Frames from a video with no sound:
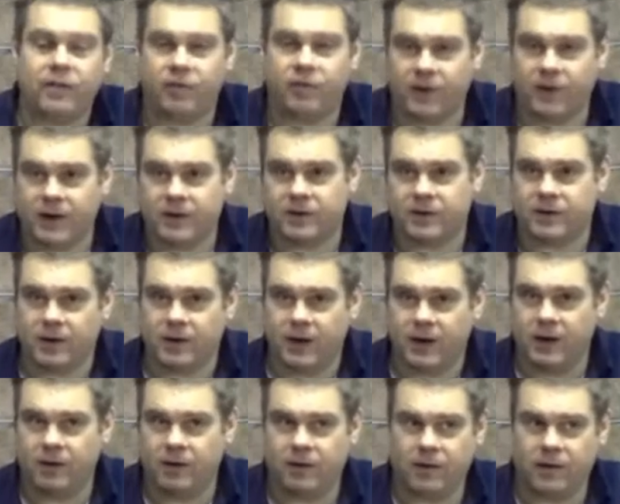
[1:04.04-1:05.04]
he fits
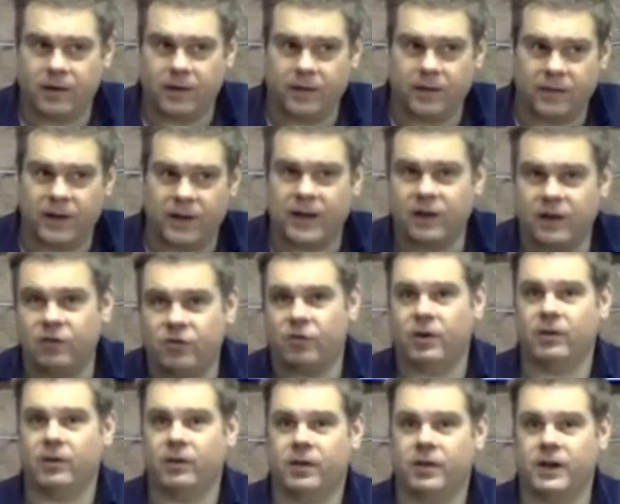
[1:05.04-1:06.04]
in the
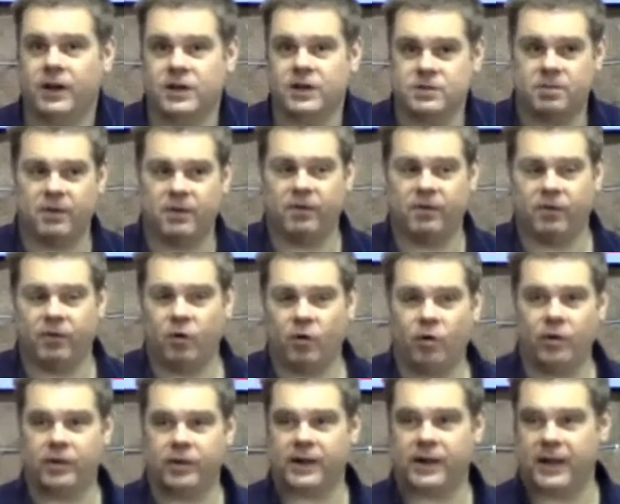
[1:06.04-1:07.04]
history of things
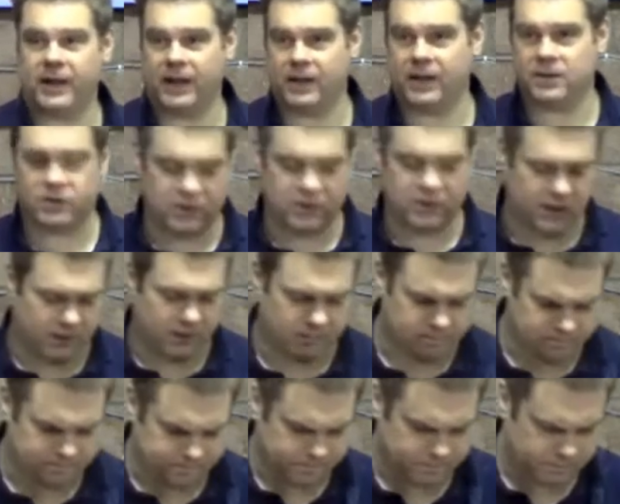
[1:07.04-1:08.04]
before the kings come.
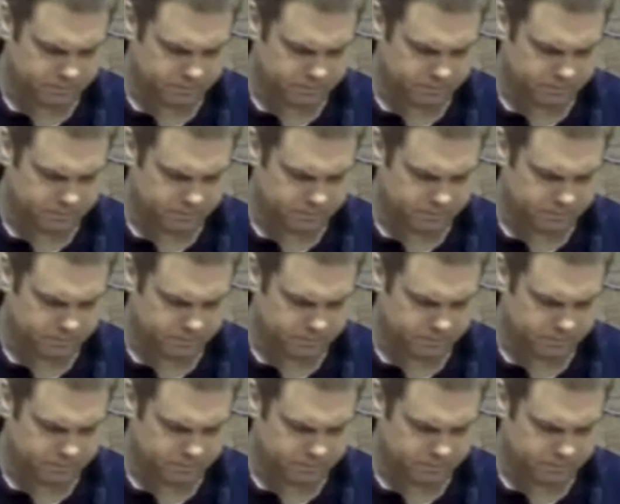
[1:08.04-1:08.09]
